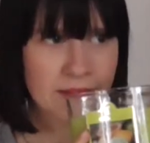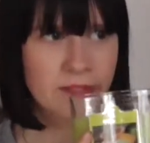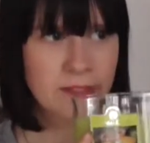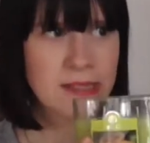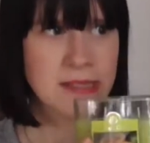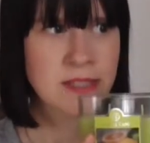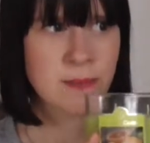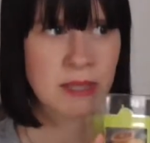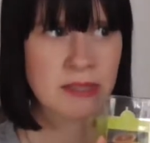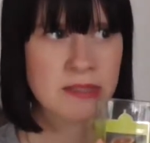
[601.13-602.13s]
definitely
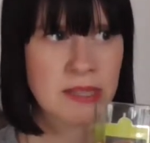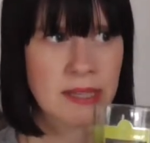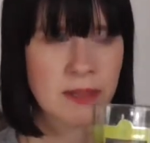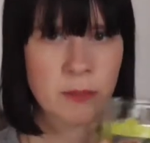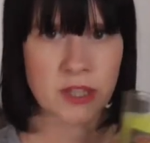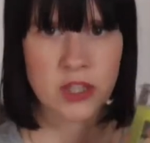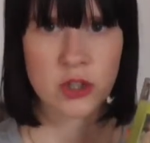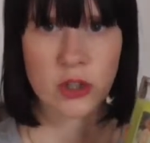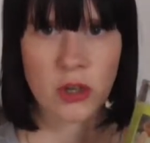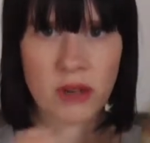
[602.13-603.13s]
smells like a mixture